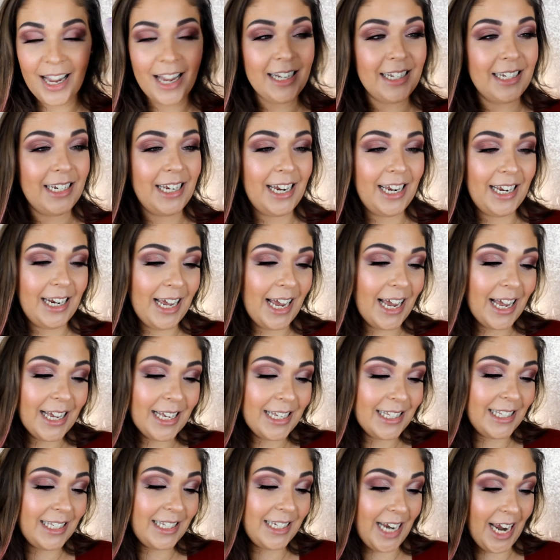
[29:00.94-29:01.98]
London
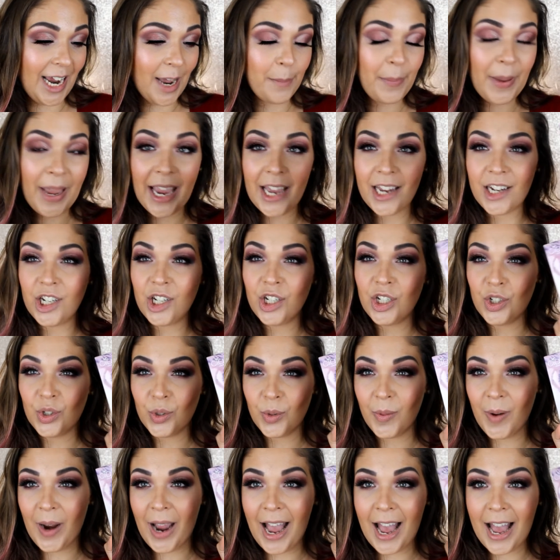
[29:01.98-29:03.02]
uh, Stamp and
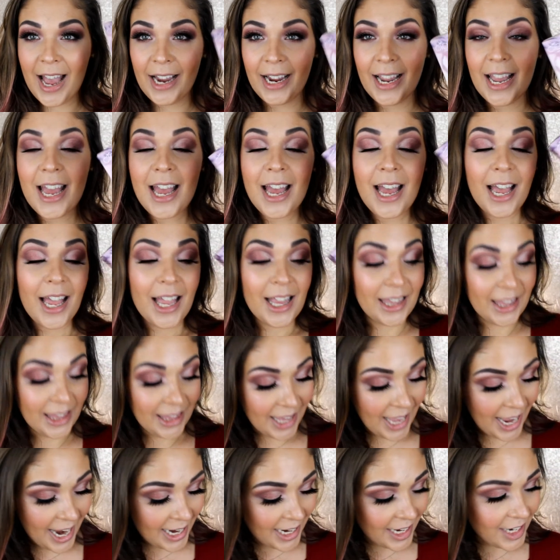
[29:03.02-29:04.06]
Drag
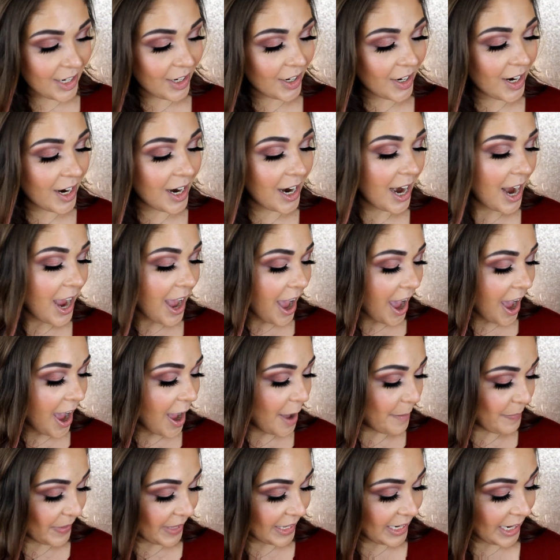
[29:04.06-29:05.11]
Liner
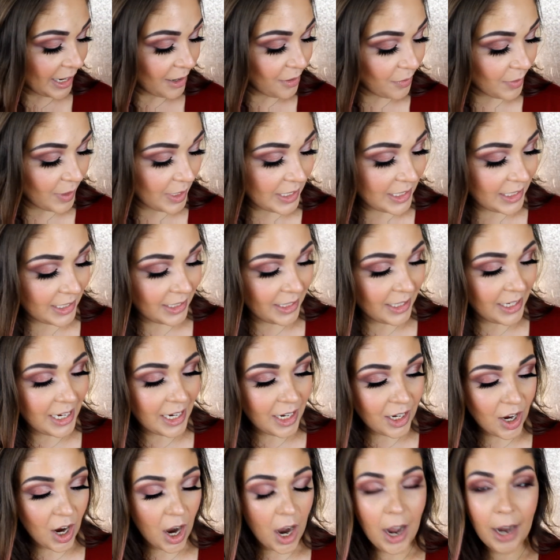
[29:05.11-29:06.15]
um, that I recently
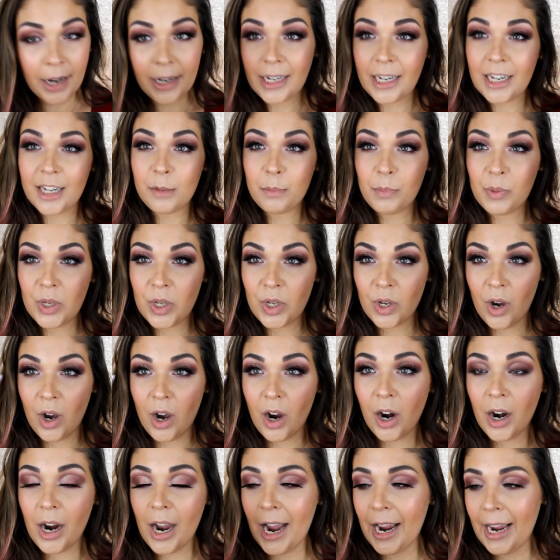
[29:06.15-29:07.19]
got in P
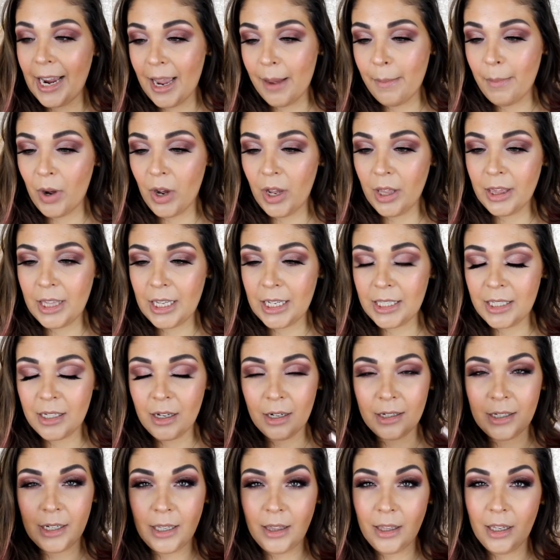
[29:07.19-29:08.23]
R. I am on the
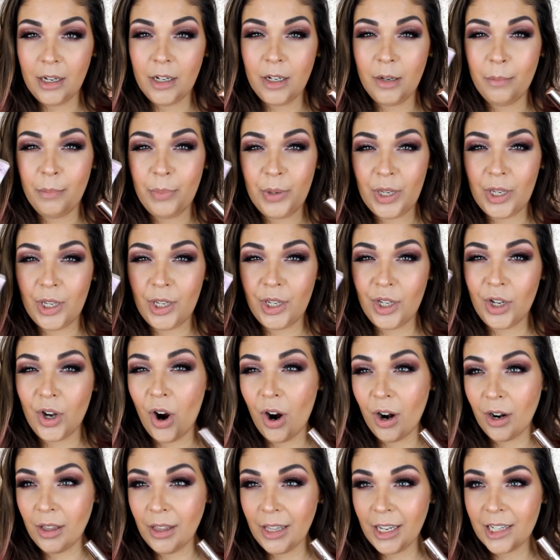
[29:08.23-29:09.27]
Ciate London P
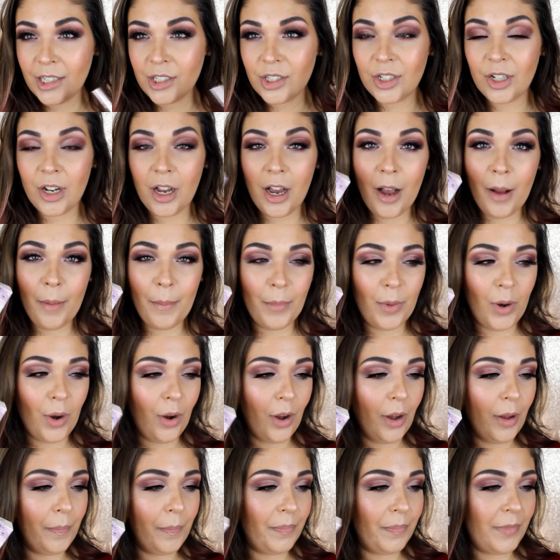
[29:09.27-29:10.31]
R list. Um,
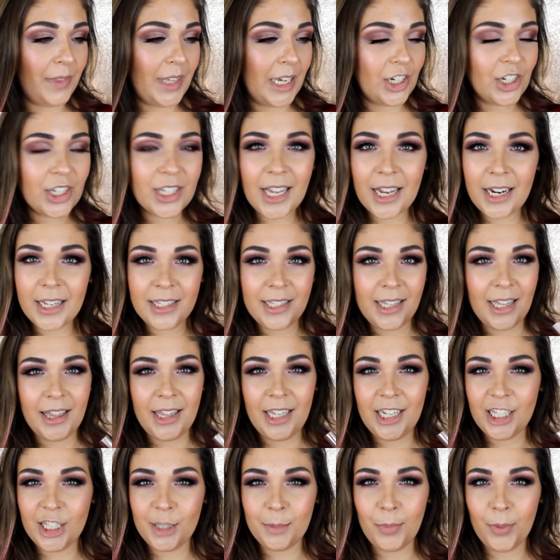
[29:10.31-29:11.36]
They just kind of send
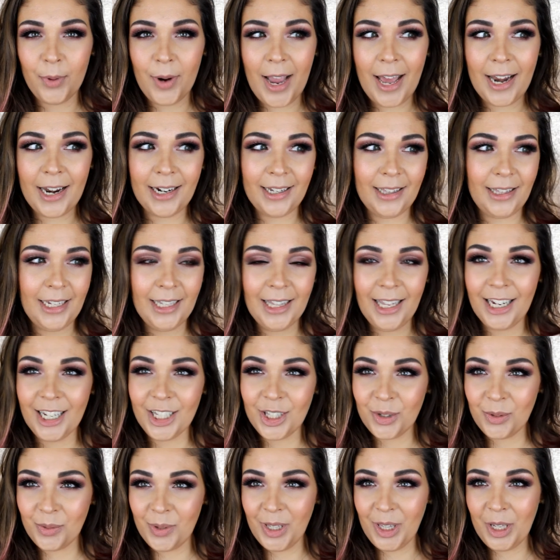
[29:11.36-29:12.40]
things sporadically, like
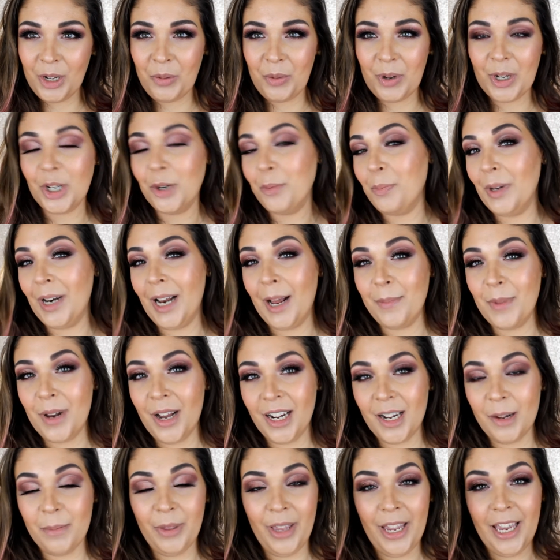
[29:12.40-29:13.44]
it's really weird, but I'm
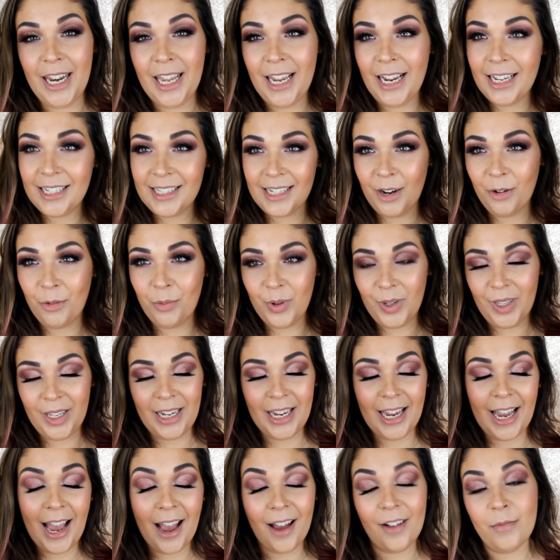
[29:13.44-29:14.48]
not complaining because I
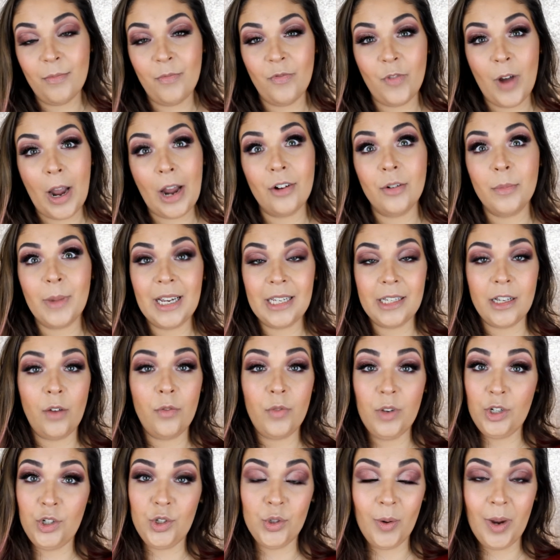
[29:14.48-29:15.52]
really have found
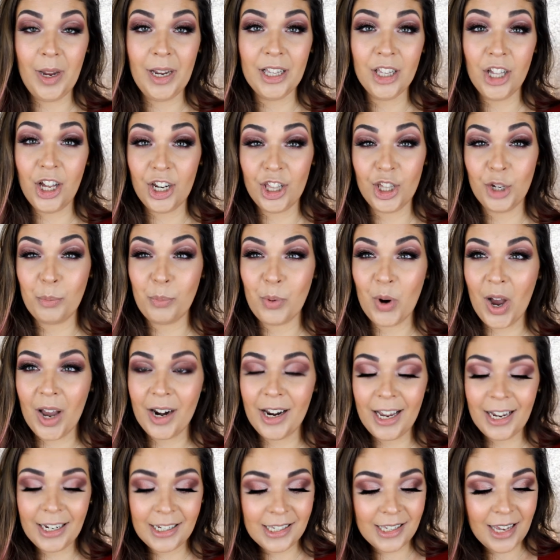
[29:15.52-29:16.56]
myself enjoying a lot of their
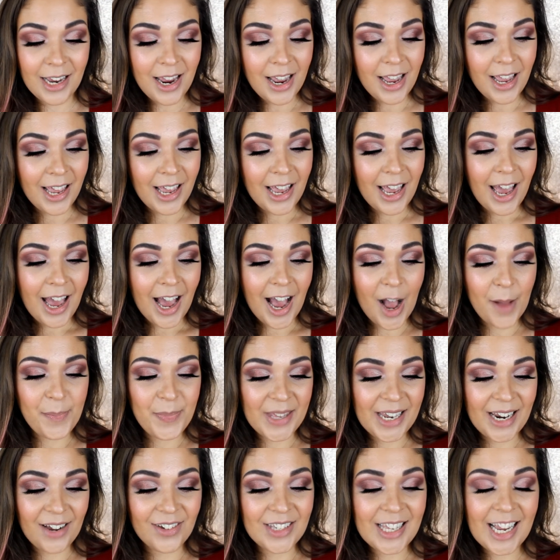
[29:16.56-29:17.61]
products. Um,
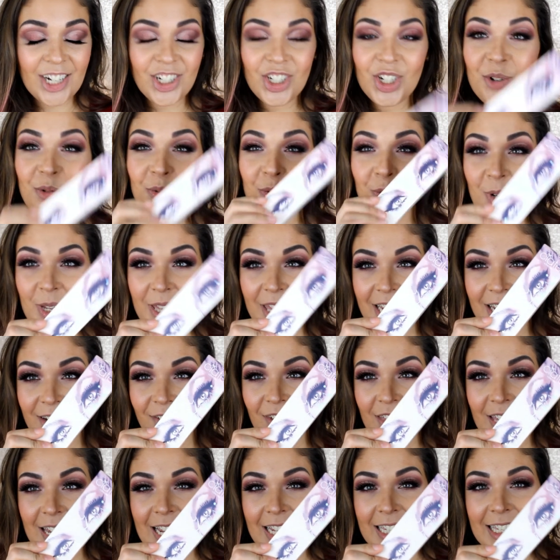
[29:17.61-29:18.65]
and I was actually really,
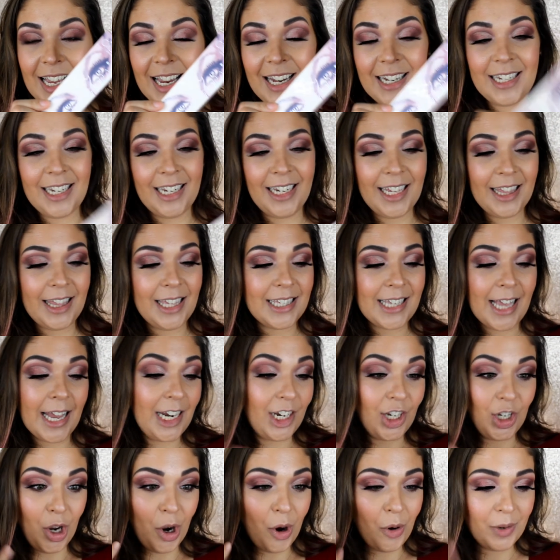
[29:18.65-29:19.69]
really excited to get this. I
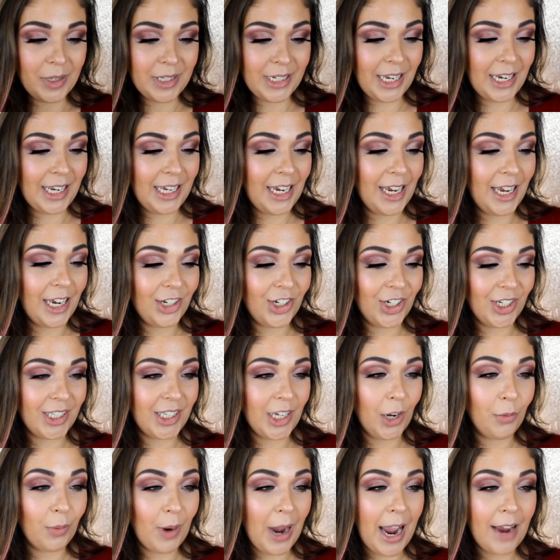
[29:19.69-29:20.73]
didn't know I was getting it. It
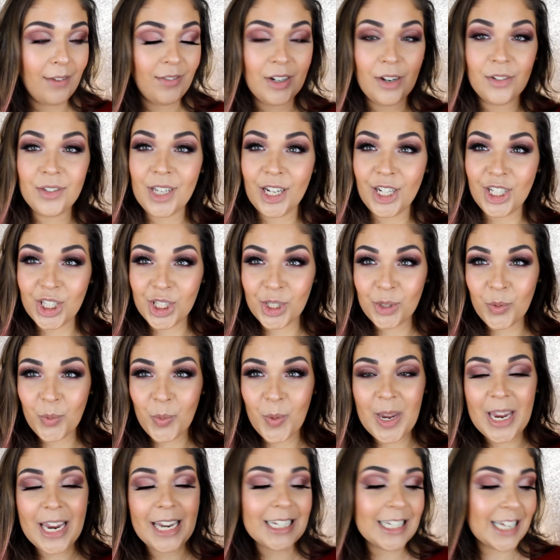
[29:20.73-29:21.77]
just arrived and I was like,
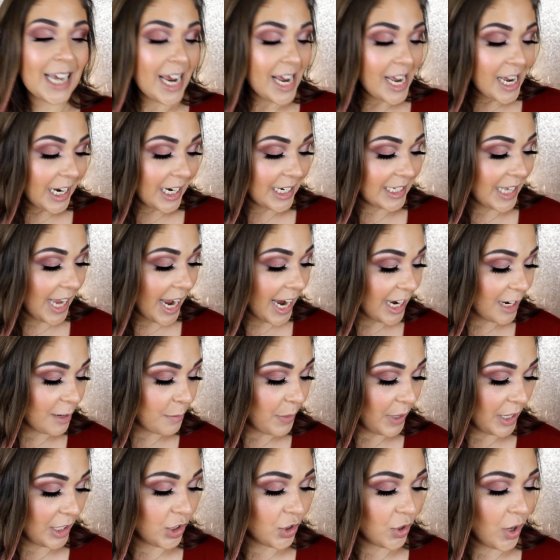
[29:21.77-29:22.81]
sweet, because I
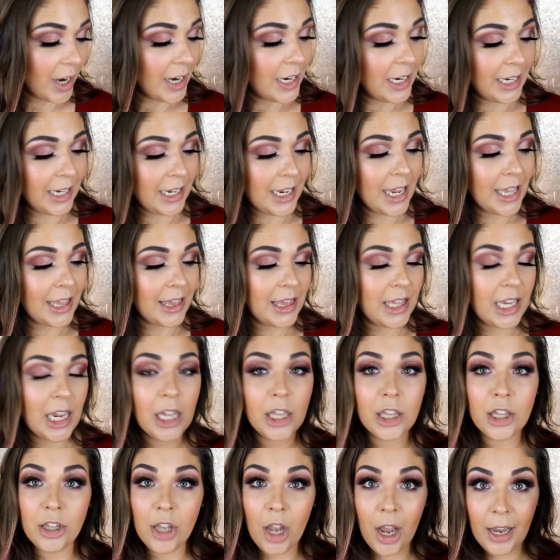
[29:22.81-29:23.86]
had been trying to get
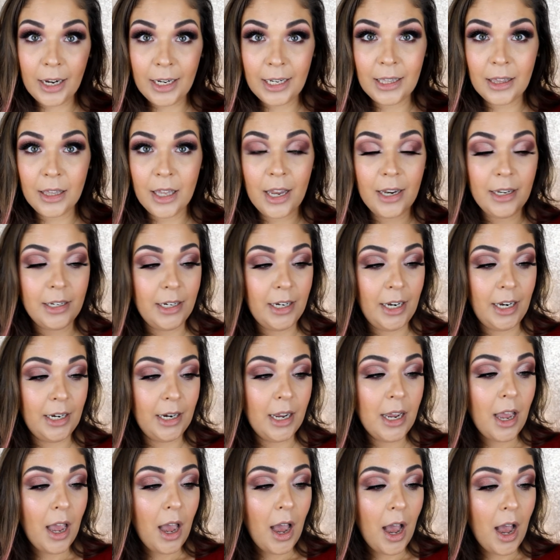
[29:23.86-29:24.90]
the Lottie
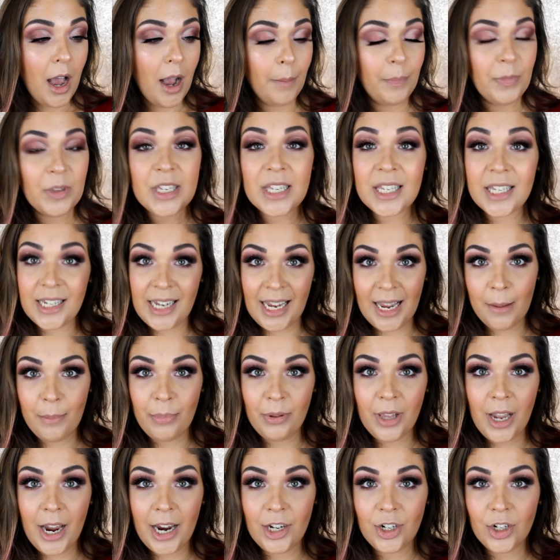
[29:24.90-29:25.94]
London um,
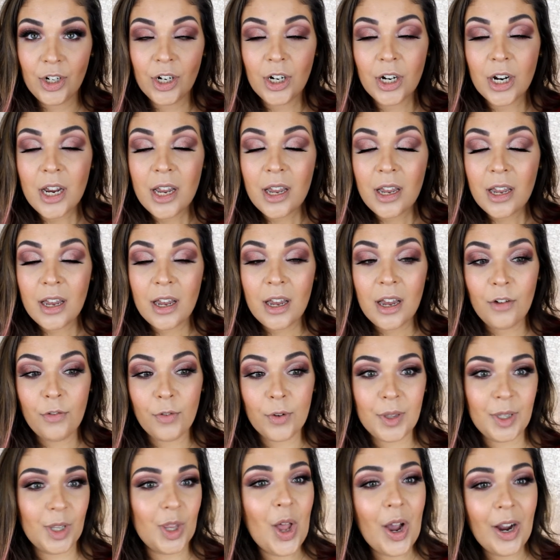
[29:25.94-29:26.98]
stamp liner
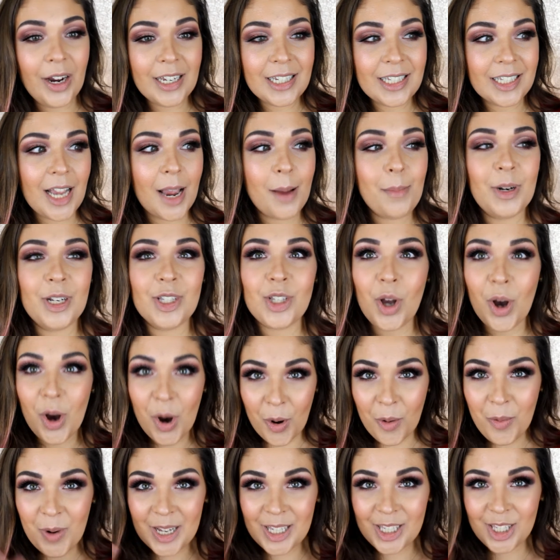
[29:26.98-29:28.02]
for the longest time, but it's
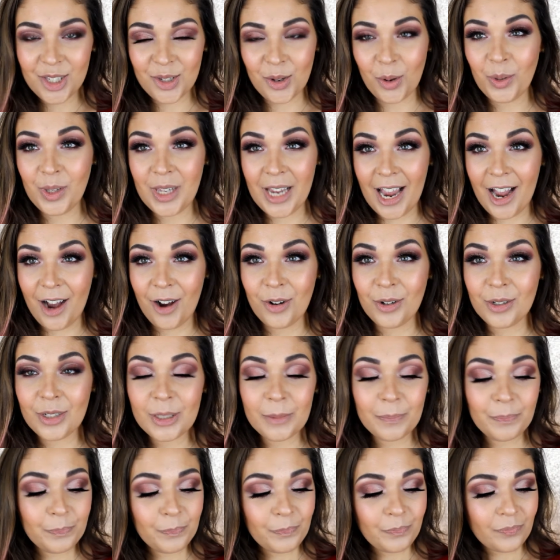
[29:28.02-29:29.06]
always sold out.